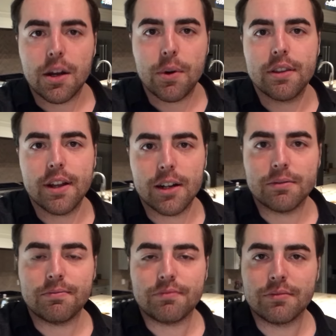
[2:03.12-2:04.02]
that I went there.
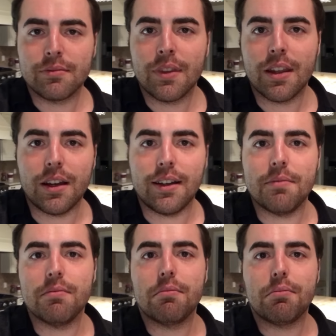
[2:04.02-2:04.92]

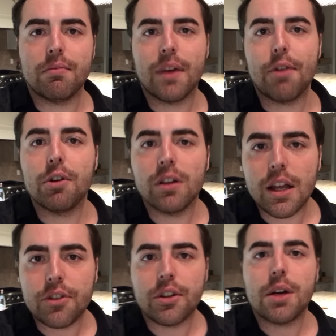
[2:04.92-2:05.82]
I
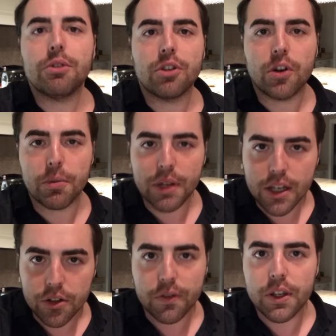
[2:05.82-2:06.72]
realized that I was going
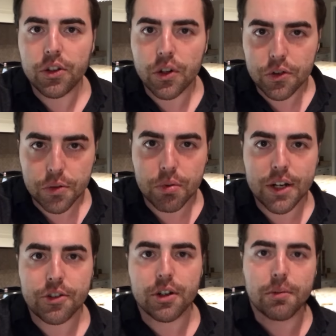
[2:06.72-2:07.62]
because of this social
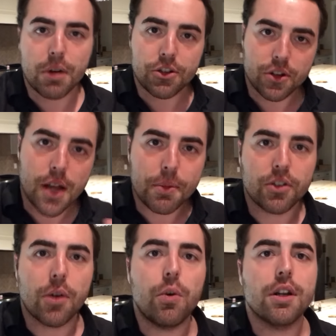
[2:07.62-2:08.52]
pressure, not
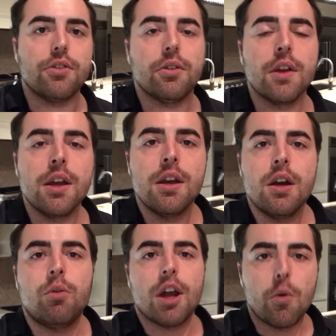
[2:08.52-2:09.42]
because I wanted to.
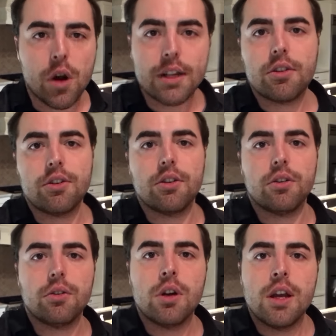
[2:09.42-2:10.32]
What I wanted to
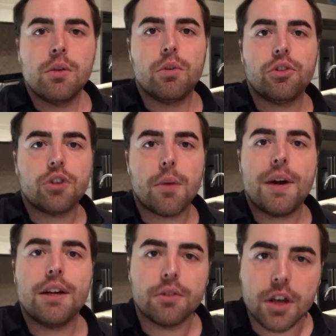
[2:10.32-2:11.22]
do was start
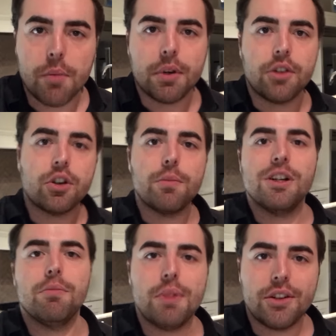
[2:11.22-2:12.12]
my own company, start
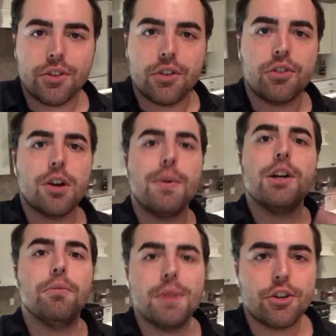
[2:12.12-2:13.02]
my own business, start my
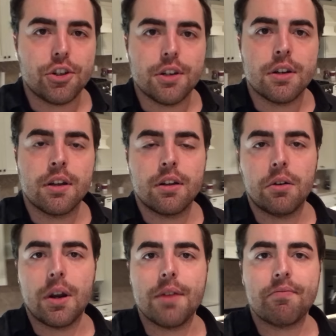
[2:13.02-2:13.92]
own mission,
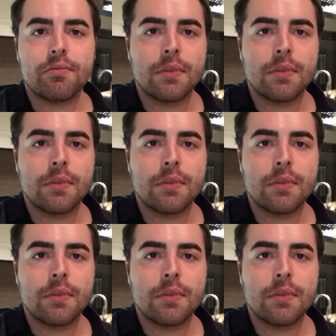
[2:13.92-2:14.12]
right?